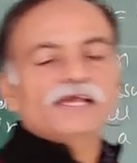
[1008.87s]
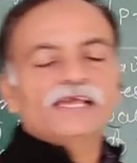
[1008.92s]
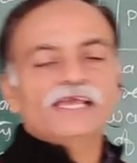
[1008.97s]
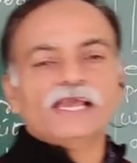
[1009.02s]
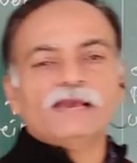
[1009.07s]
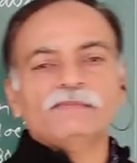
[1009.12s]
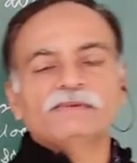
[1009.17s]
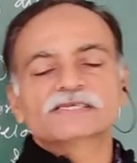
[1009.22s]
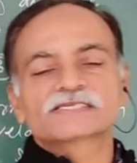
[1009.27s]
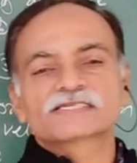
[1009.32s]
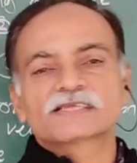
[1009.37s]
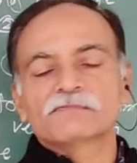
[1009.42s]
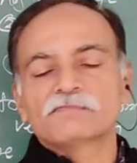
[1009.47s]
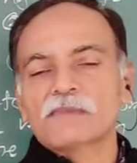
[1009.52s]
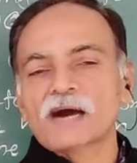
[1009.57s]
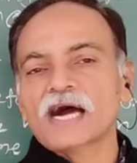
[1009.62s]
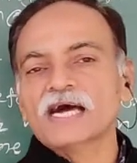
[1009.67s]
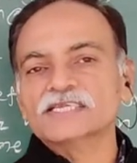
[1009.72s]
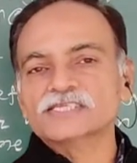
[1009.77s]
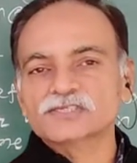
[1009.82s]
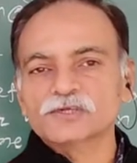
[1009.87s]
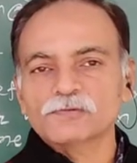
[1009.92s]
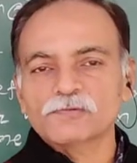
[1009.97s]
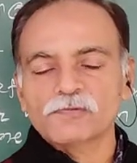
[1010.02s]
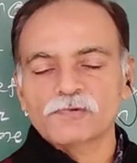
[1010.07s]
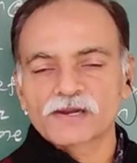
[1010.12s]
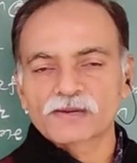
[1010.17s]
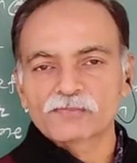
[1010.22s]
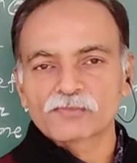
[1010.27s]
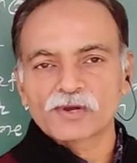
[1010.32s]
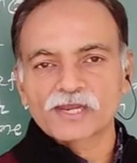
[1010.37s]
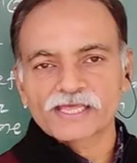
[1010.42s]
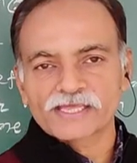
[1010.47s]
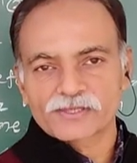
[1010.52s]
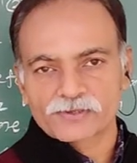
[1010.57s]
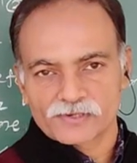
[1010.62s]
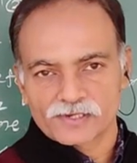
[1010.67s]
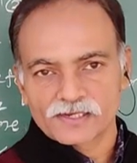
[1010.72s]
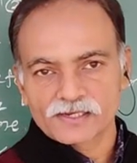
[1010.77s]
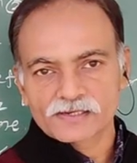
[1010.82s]
M is the mass of one
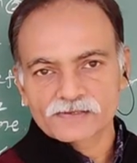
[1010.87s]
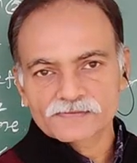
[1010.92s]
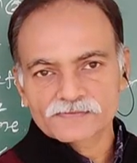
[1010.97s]
molecule.